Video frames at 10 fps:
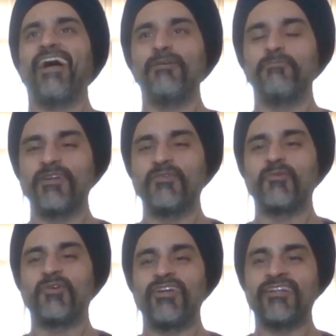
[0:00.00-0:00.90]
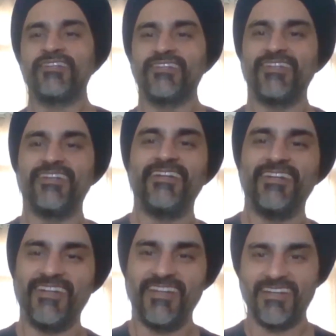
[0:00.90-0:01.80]
IP involved
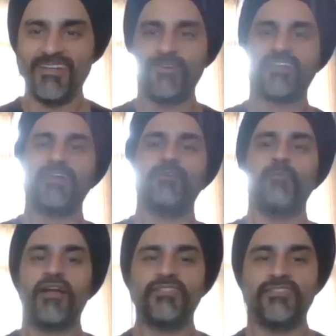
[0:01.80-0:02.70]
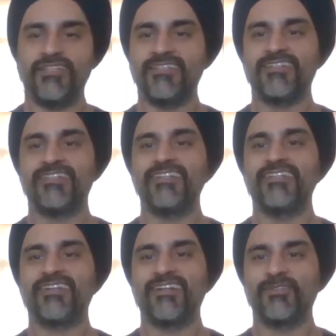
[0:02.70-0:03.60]
in trying to match data,
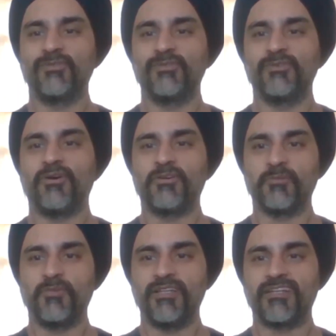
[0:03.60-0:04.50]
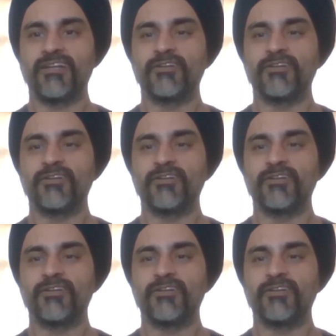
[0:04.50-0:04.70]
in trying to automate, in trying